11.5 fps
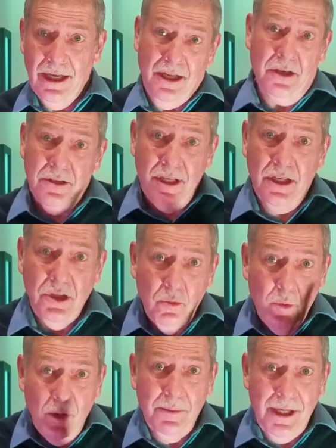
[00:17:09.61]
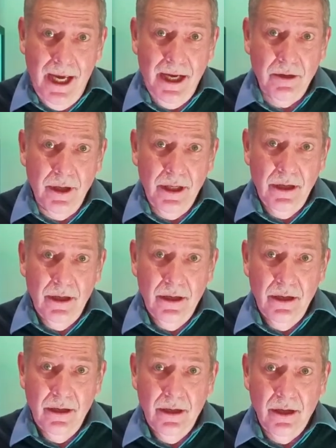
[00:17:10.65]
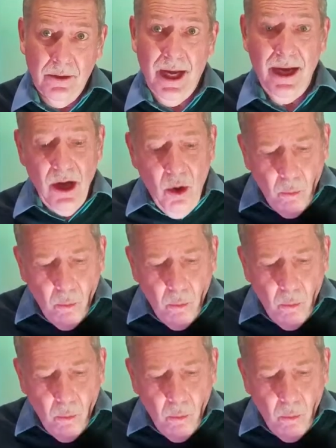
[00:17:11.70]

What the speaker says: and understand you will be angry, okay?